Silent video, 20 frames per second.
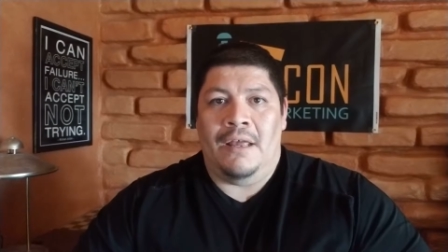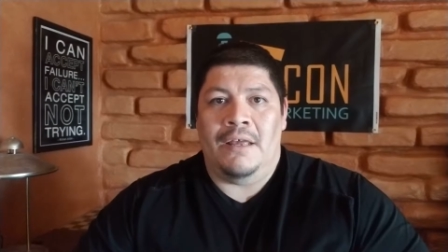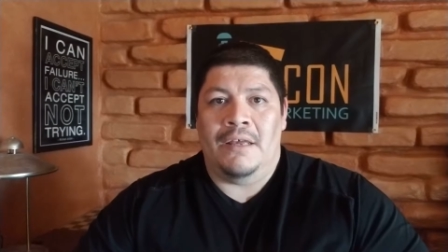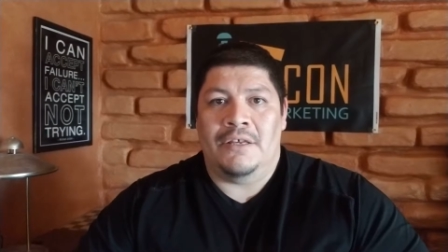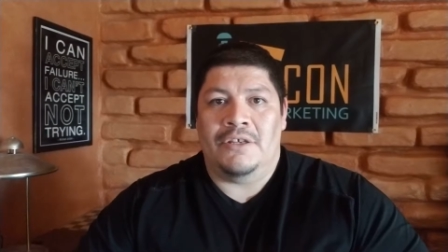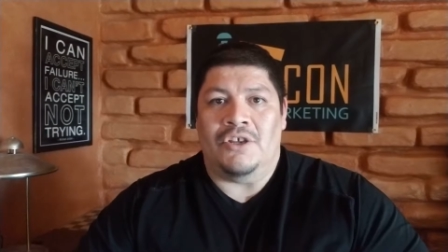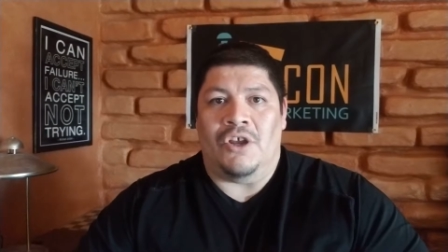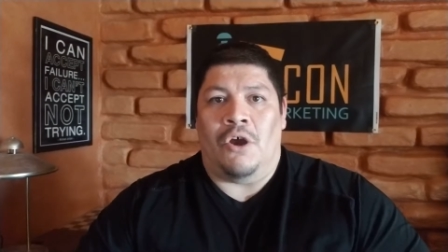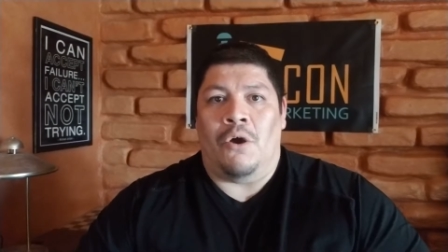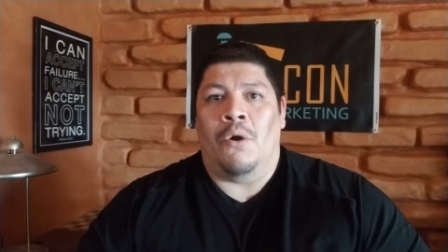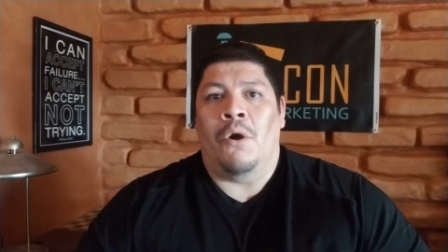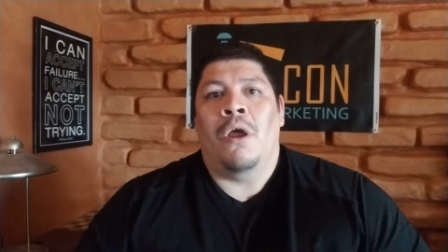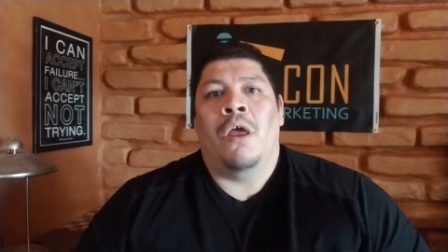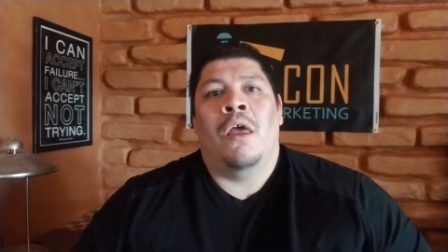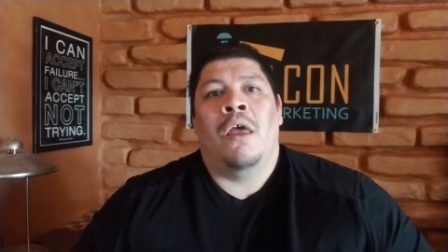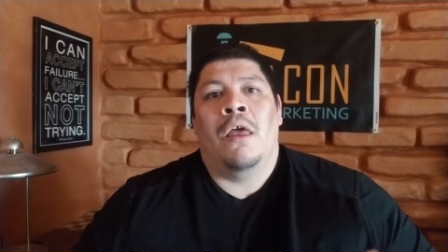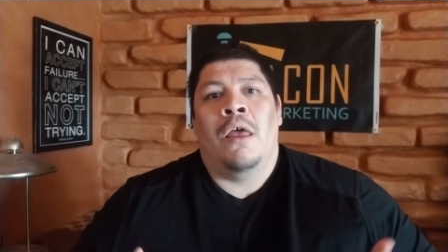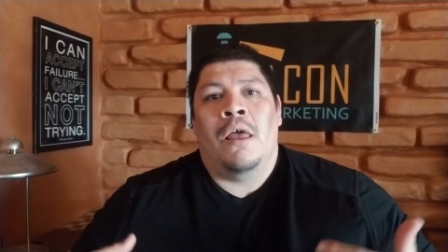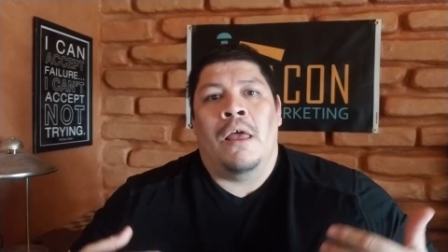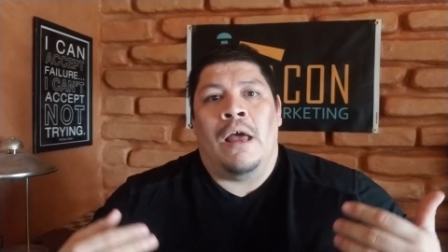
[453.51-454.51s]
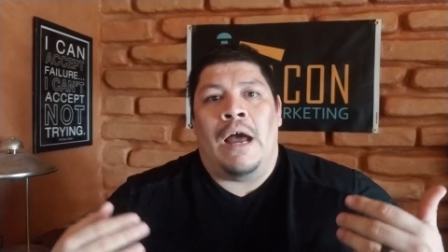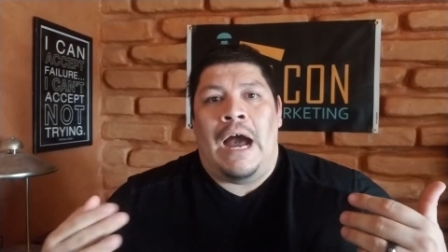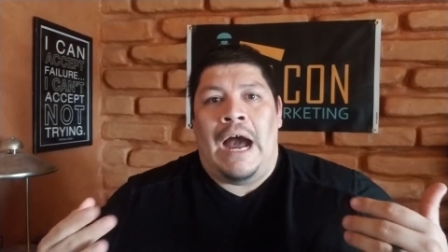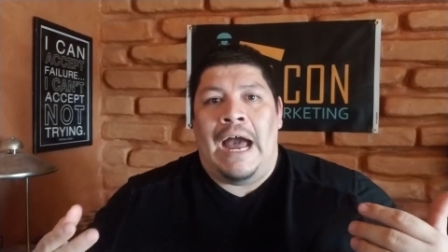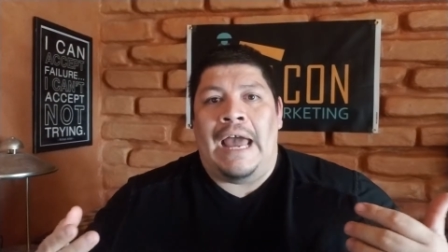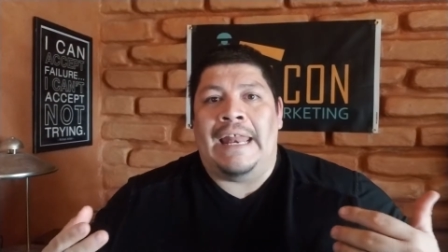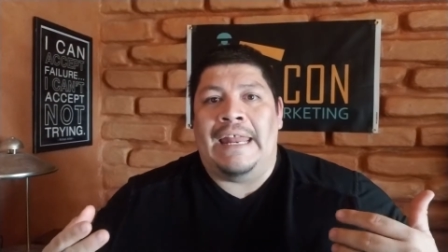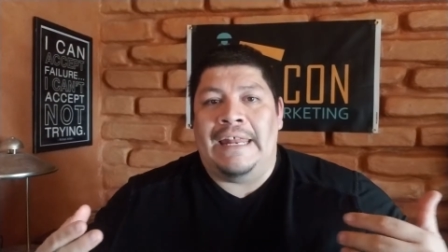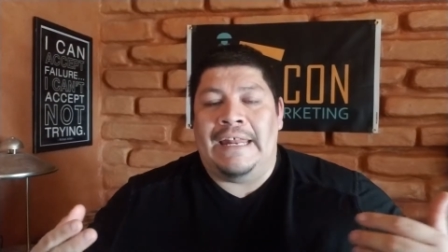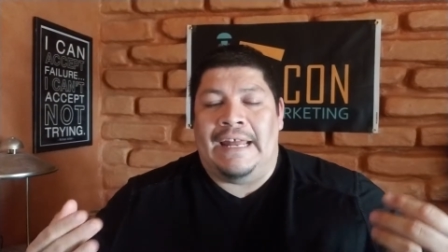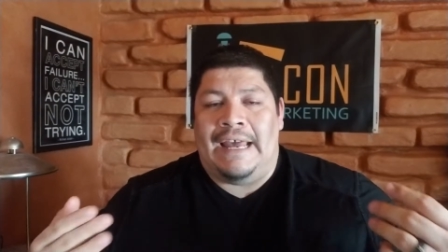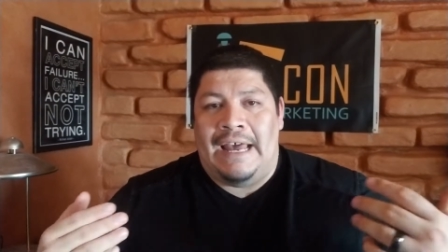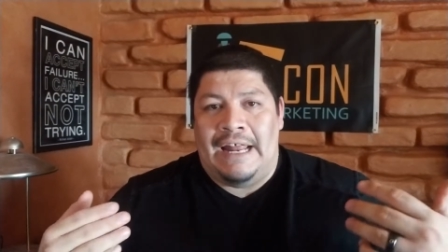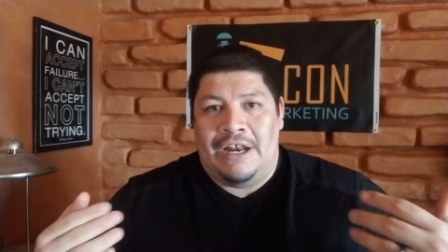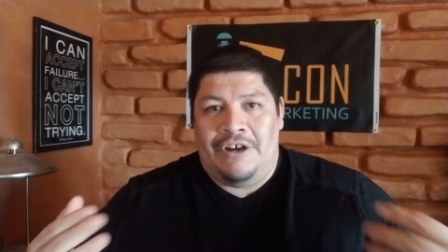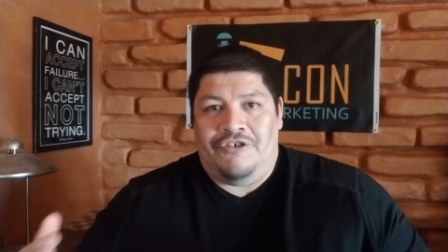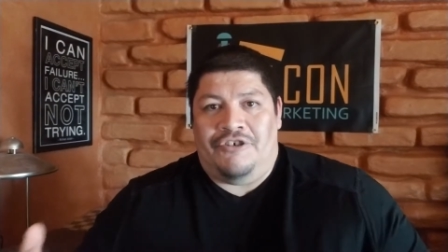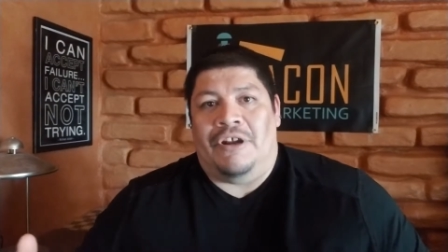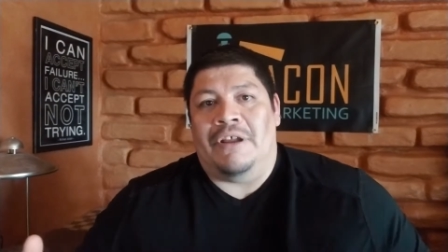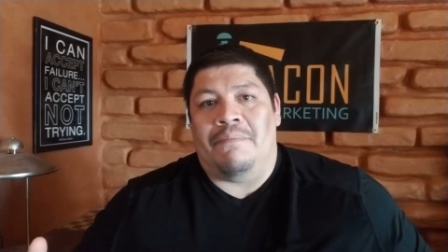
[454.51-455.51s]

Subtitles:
So I need to kind of